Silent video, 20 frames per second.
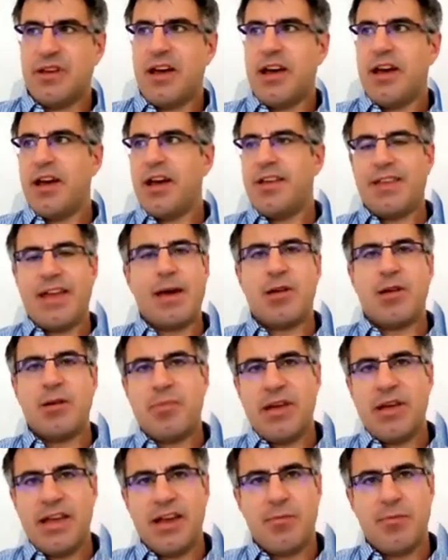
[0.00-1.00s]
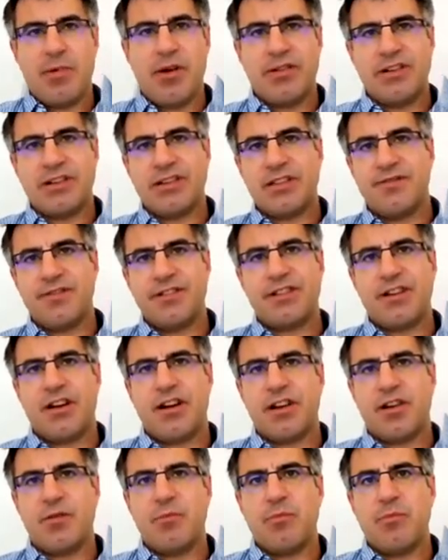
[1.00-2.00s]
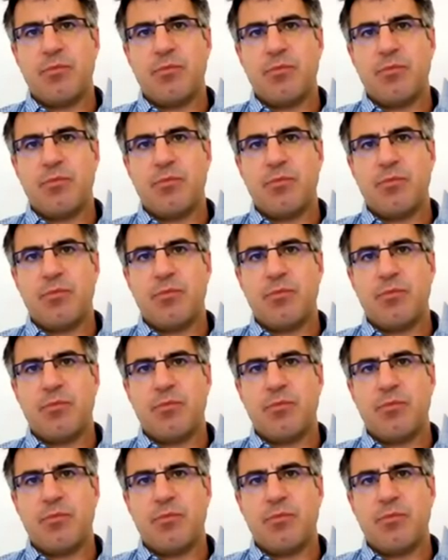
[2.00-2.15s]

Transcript: uh, the MEP components, the facade